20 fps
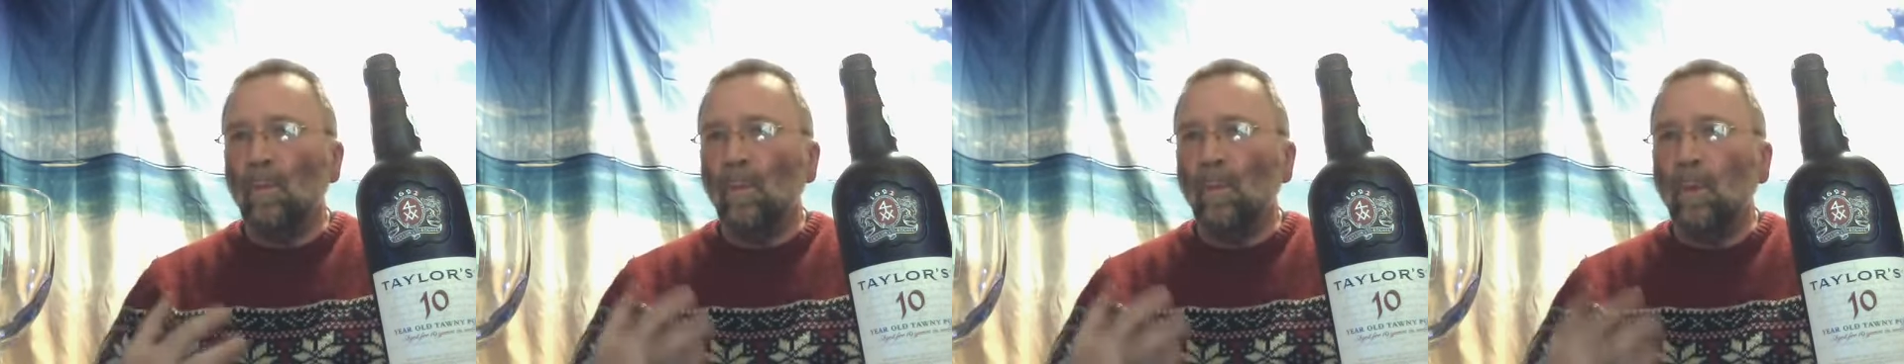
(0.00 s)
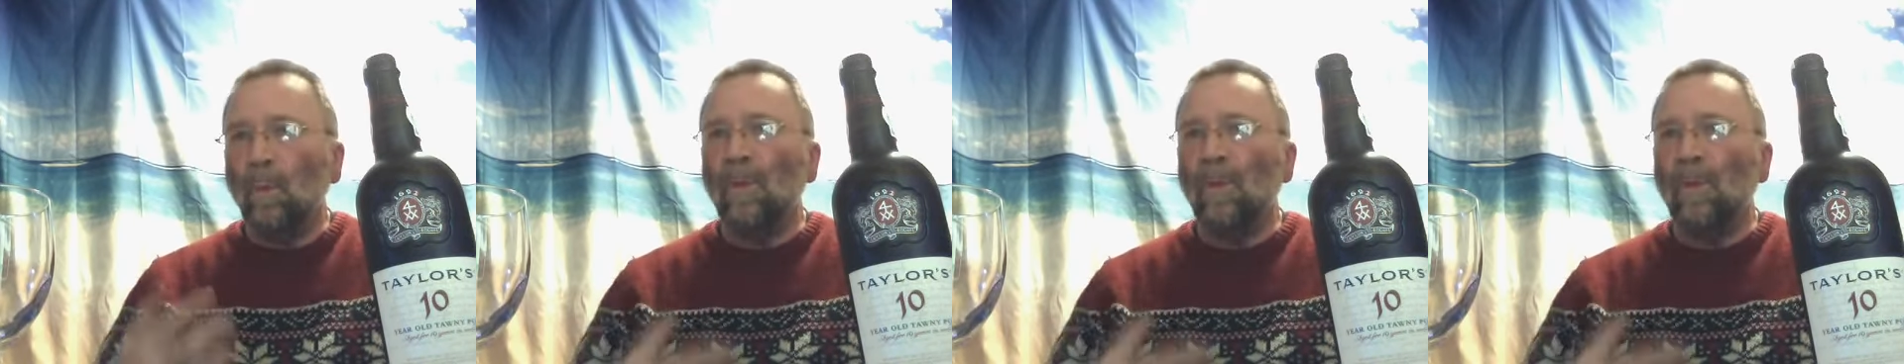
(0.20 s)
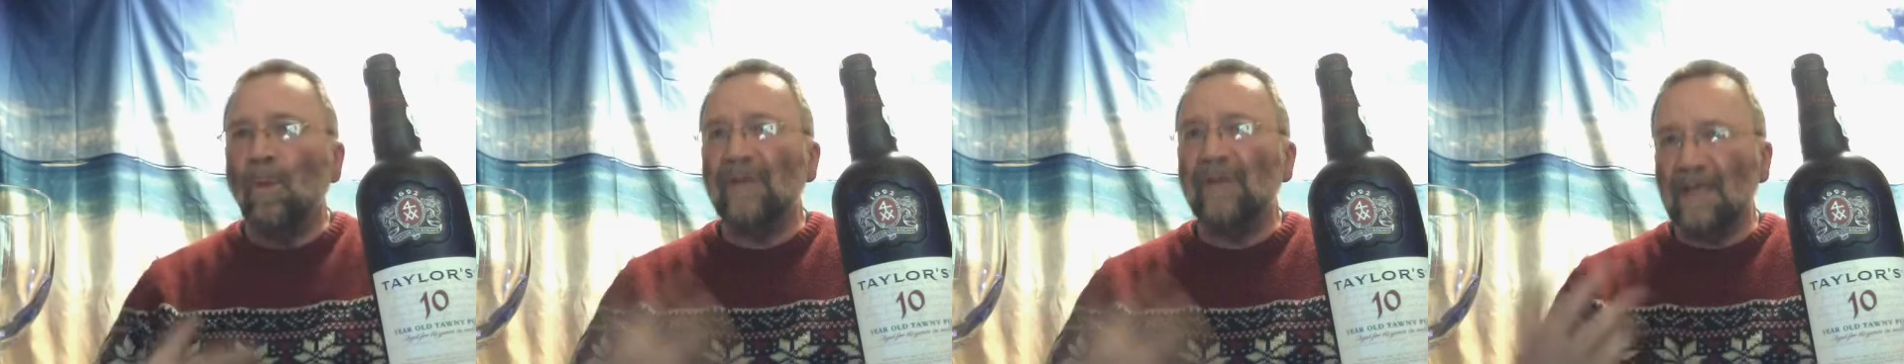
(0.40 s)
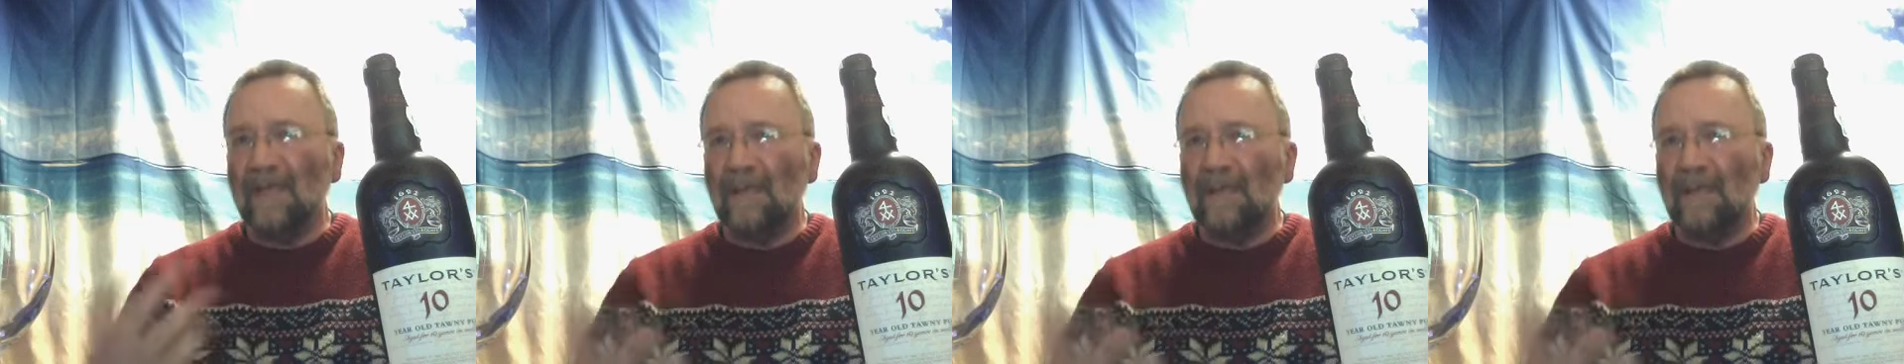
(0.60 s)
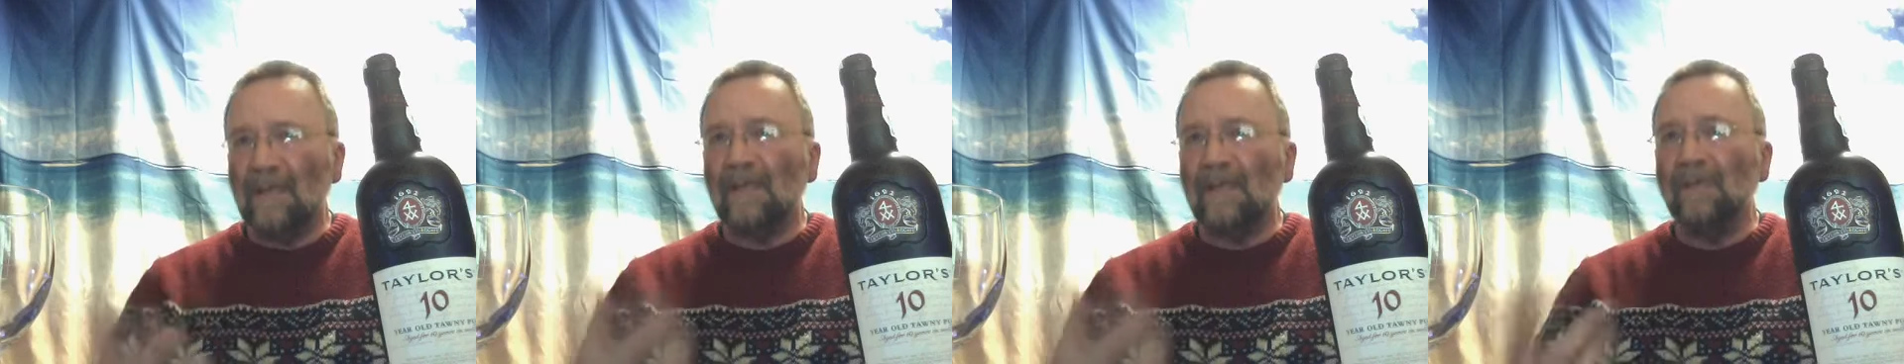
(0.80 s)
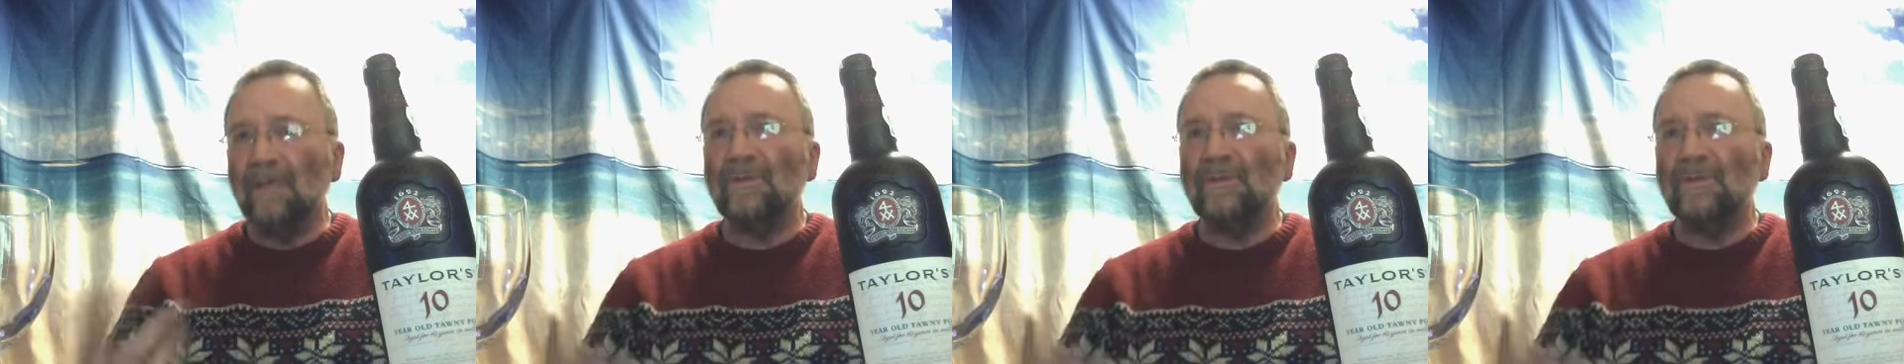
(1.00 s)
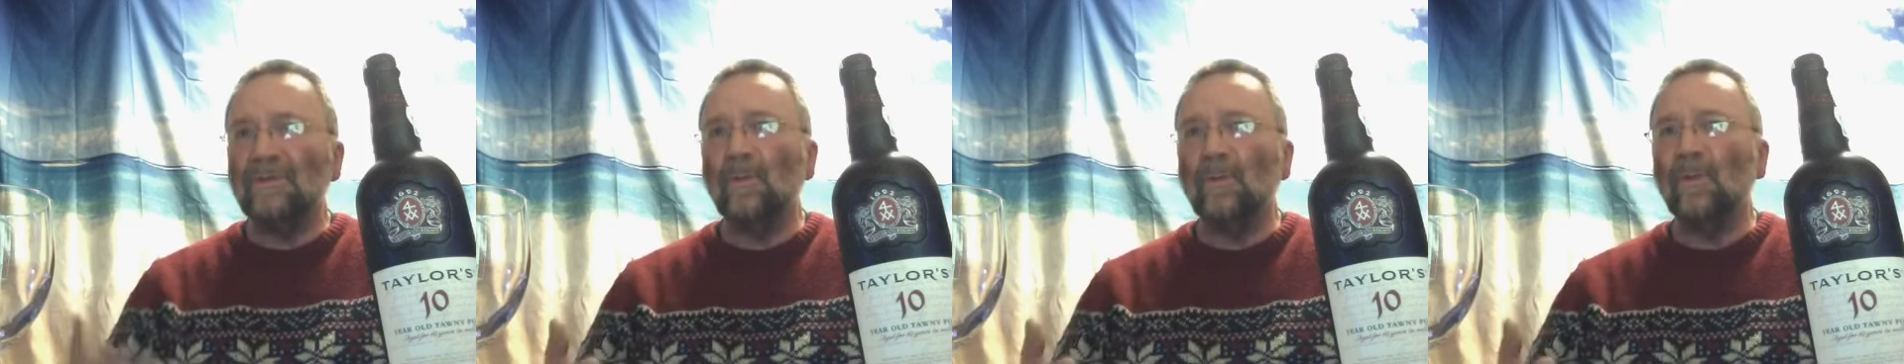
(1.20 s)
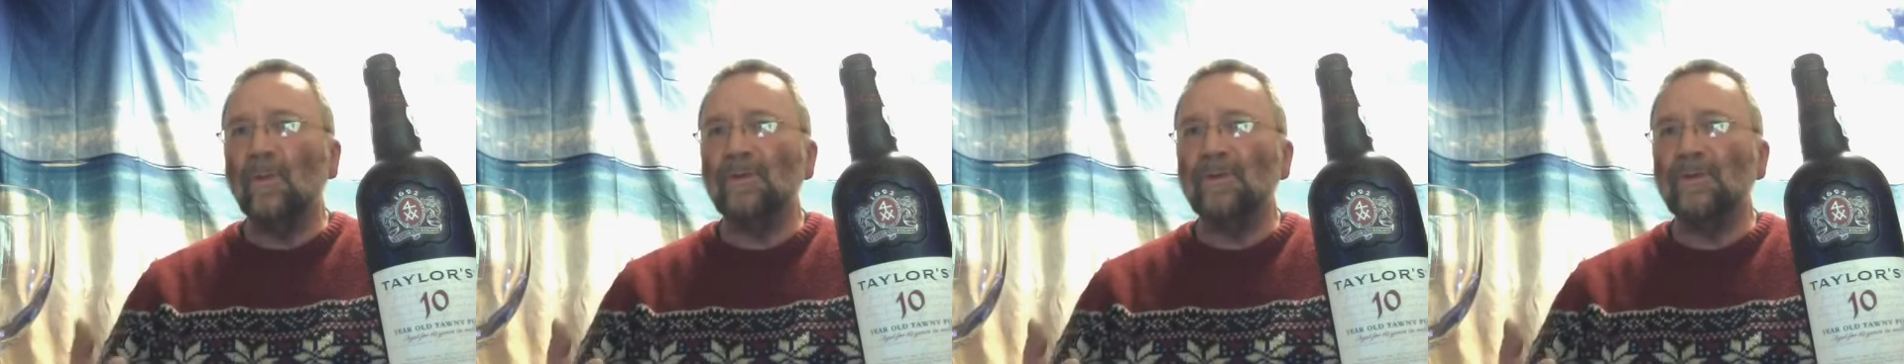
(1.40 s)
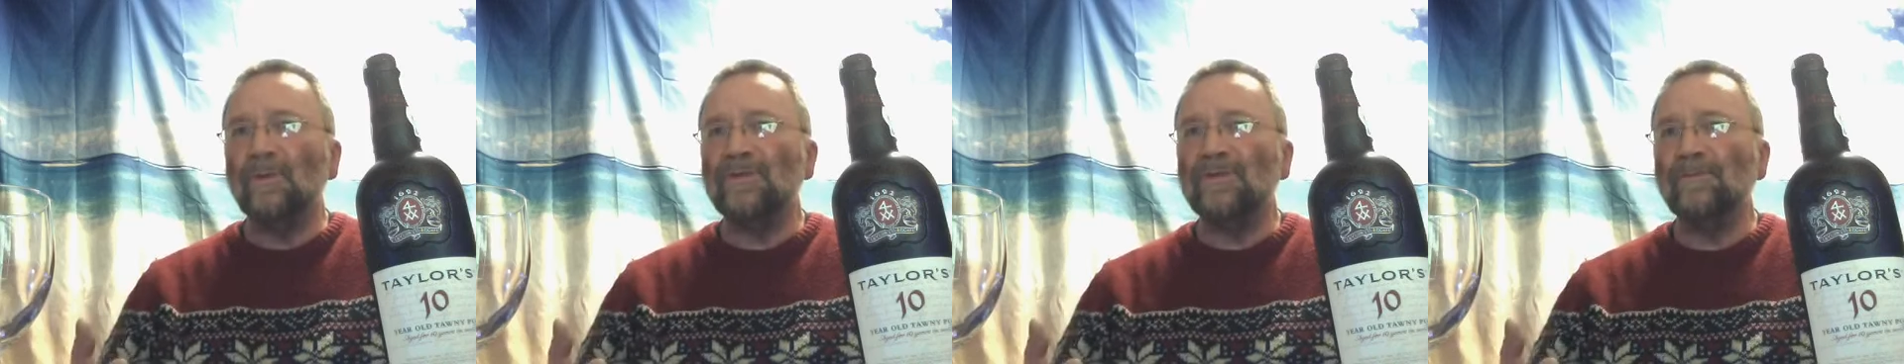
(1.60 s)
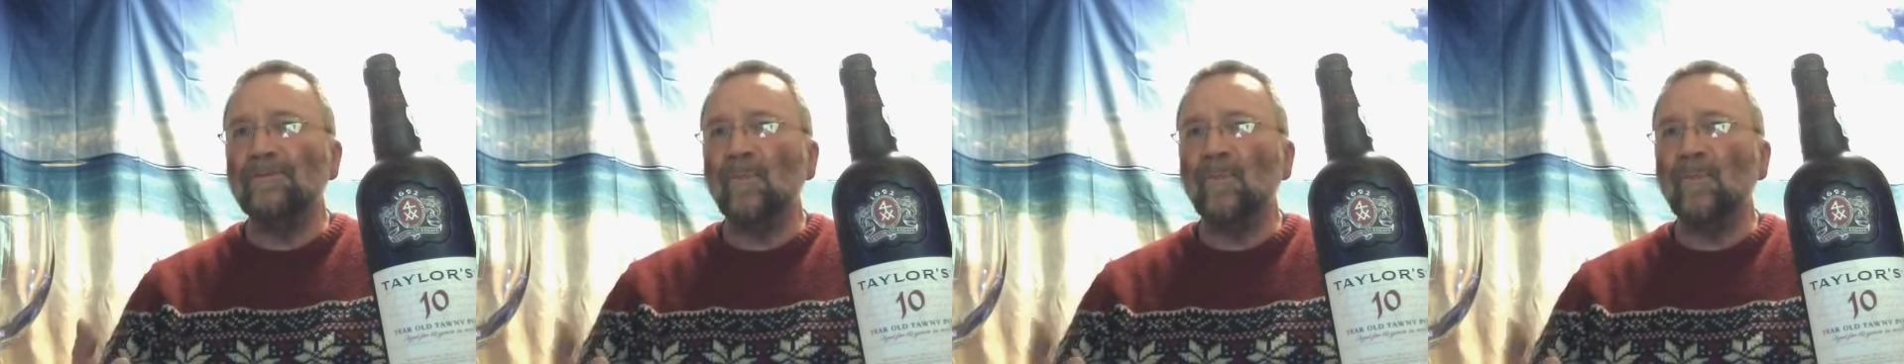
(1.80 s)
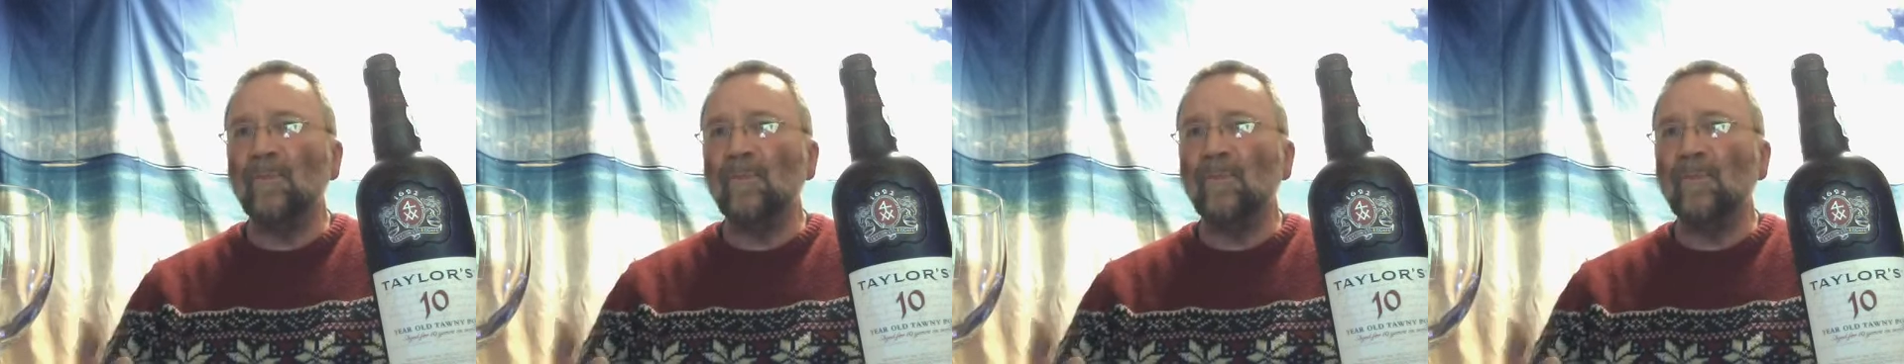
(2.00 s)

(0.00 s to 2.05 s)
what they're going to go towards,